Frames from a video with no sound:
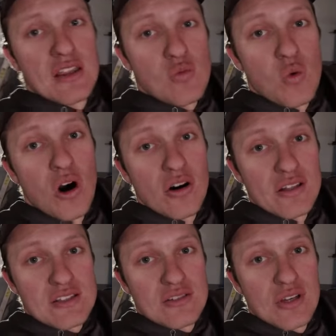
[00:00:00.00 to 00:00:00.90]
the wall
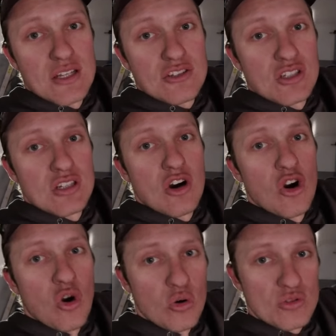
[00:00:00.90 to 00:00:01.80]
insulation
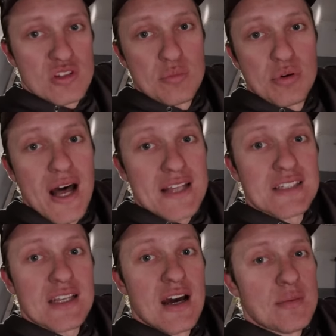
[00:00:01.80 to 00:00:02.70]
holds the
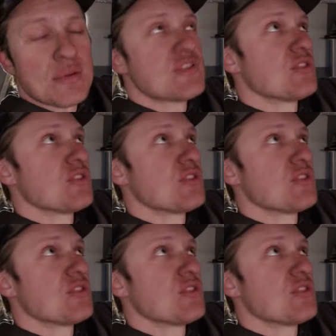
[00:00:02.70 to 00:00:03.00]
plastic up.